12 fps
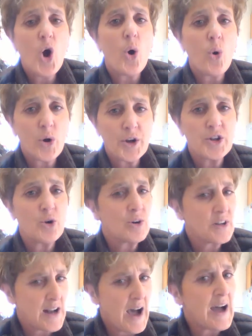or
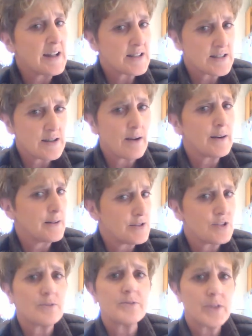you're not starting to